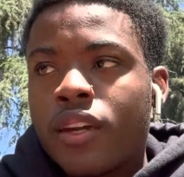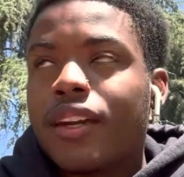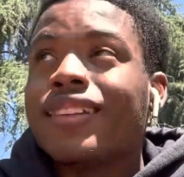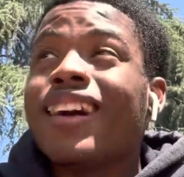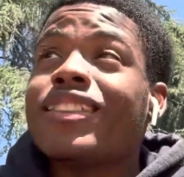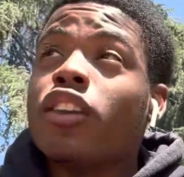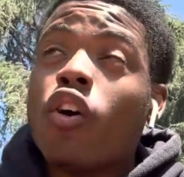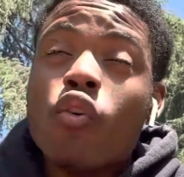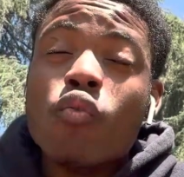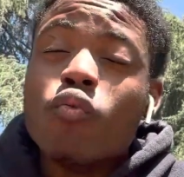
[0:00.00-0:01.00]
And I
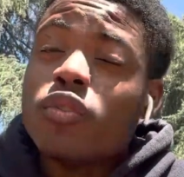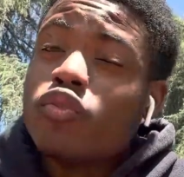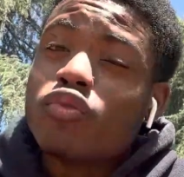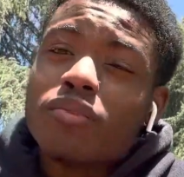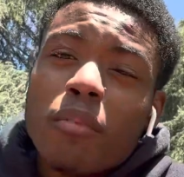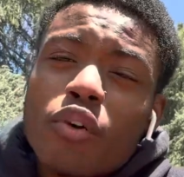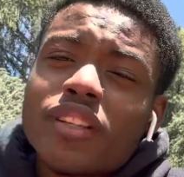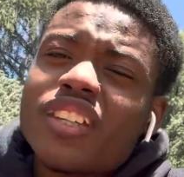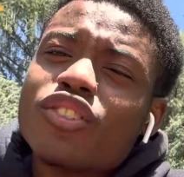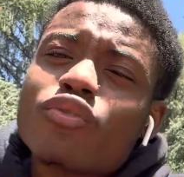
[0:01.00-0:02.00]
know when you
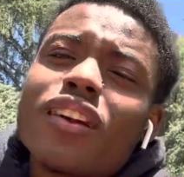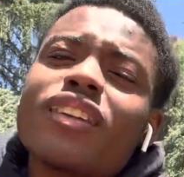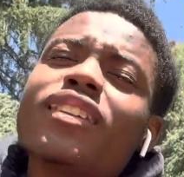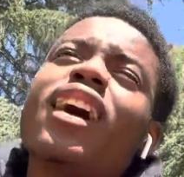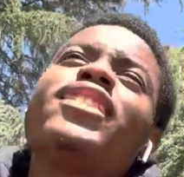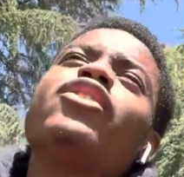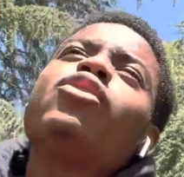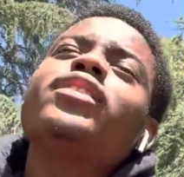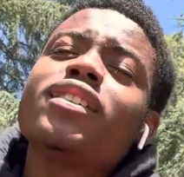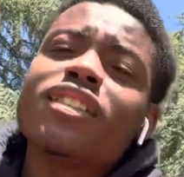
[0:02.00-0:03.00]
smoking and drinking, I know
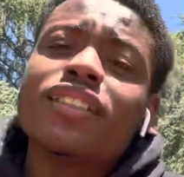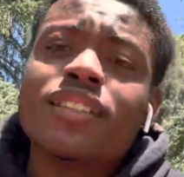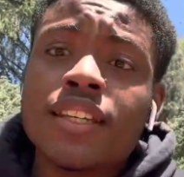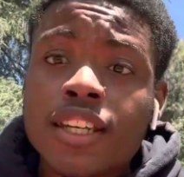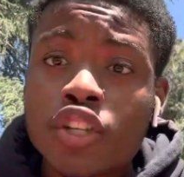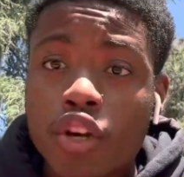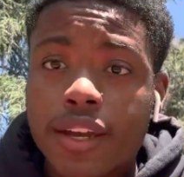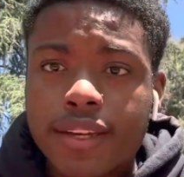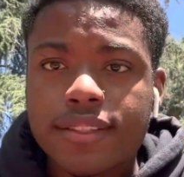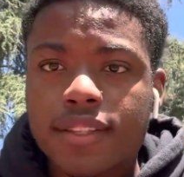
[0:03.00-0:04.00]
that shit is in your
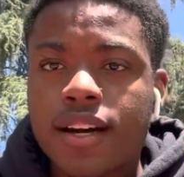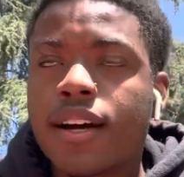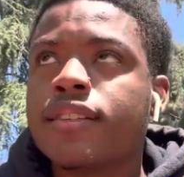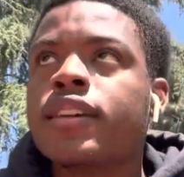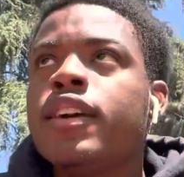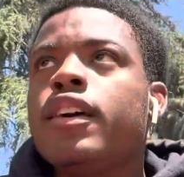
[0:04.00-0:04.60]
insides.